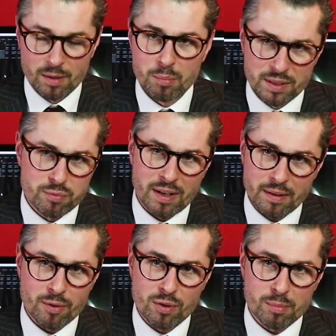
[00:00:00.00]
Please write
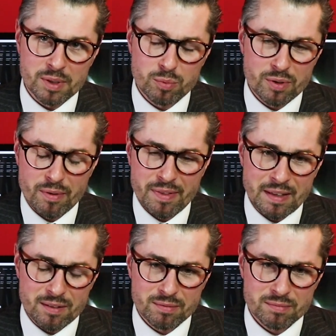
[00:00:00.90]
in the comments. What do you
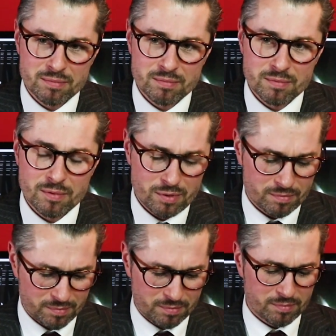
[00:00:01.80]
think?
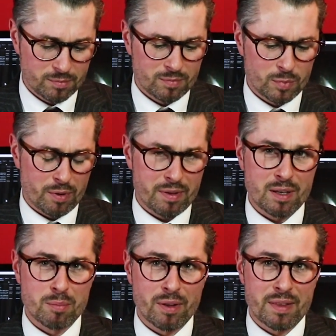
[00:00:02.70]
What do you
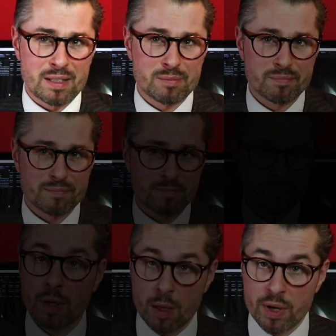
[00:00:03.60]
think about that?
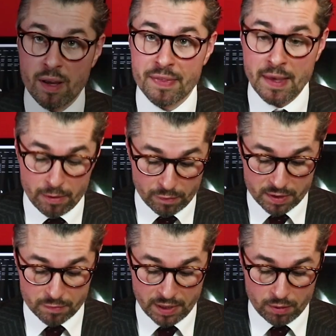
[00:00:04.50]
Okay, we are at the end of
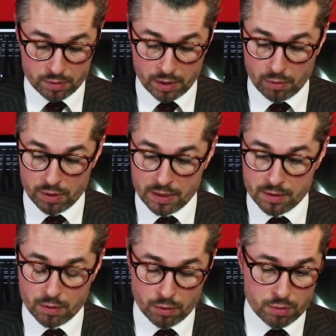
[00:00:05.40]
this video. Now
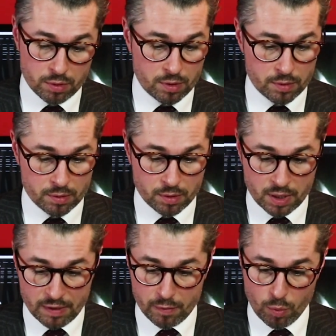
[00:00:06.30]
let's go to the
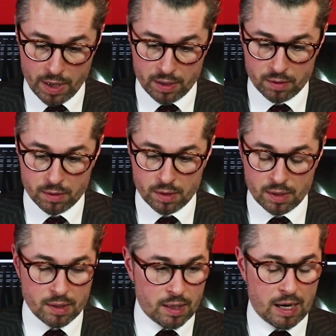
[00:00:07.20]
giveaway.
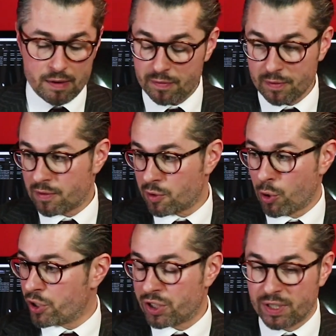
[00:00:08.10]
I've
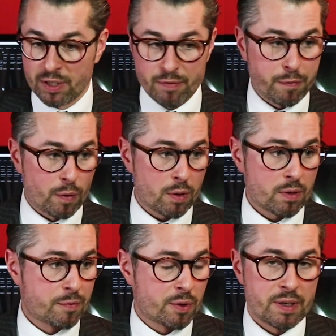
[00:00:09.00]
searched here
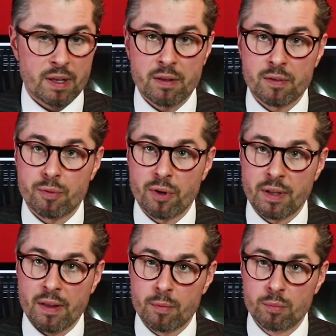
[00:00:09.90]
for
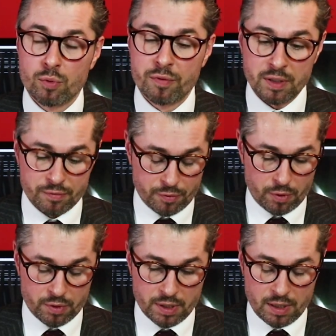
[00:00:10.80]
another movie
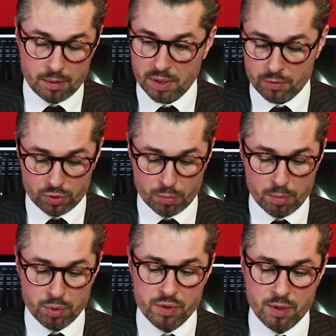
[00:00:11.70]
for Dr.
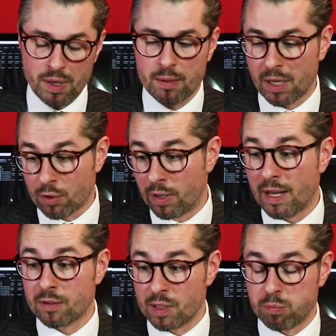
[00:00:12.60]
Mabuse. My
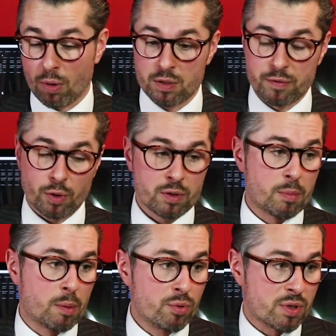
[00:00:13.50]
collector's box of Dr.
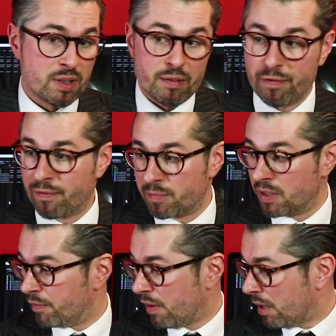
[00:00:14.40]
Mabuse didn't
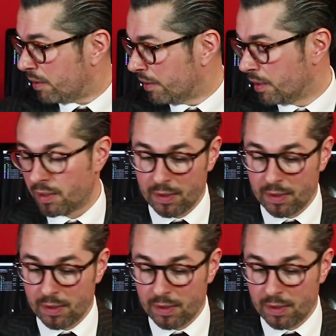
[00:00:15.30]
find it.